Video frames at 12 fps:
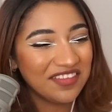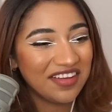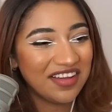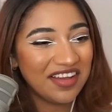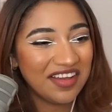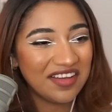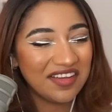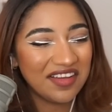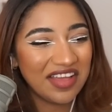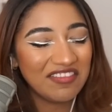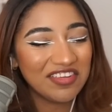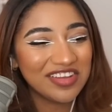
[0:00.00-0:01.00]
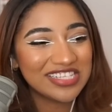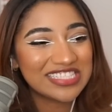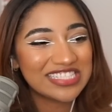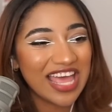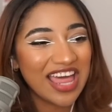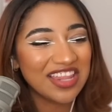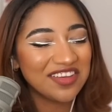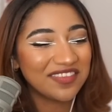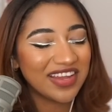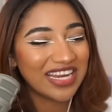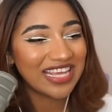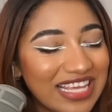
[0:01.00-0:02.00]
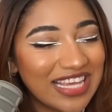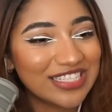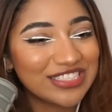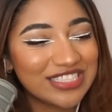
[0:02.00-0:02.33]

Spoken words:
Oh, everyone's celebrating. Can't she